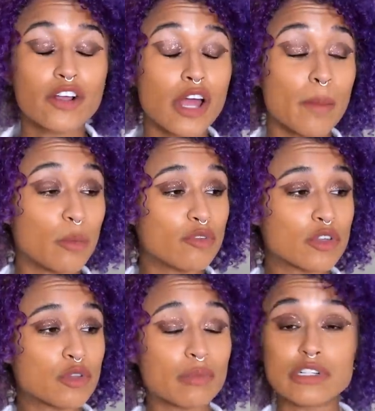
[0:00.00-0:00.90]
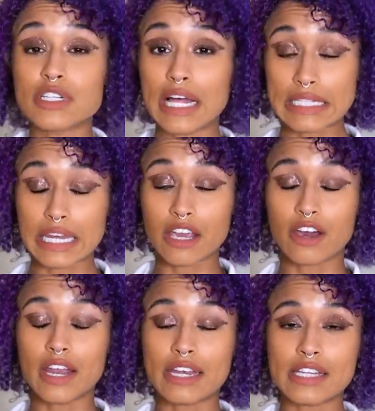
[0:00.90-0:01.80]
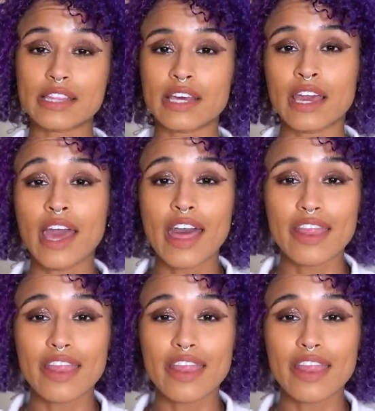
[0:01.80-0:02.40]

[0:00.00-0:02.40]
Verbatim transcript: not moving too much, not leaning on anything,